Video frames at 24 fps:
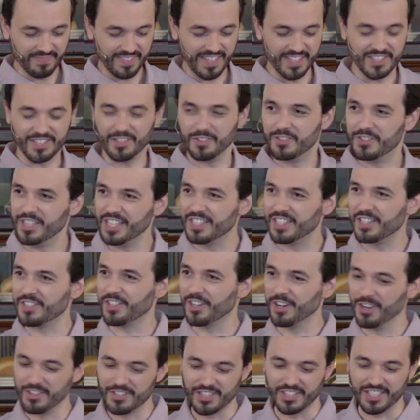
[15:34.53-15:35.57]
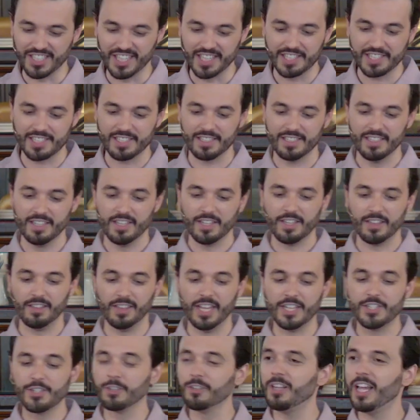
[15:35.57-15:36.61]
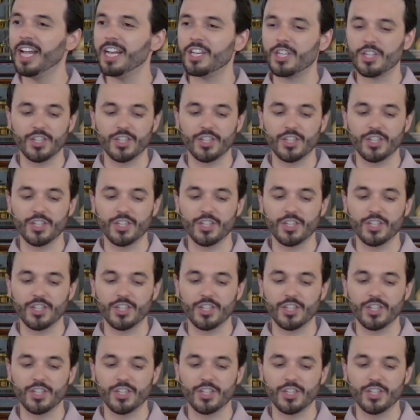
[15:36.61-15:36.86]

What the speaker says: And so Jesus urges us, let your light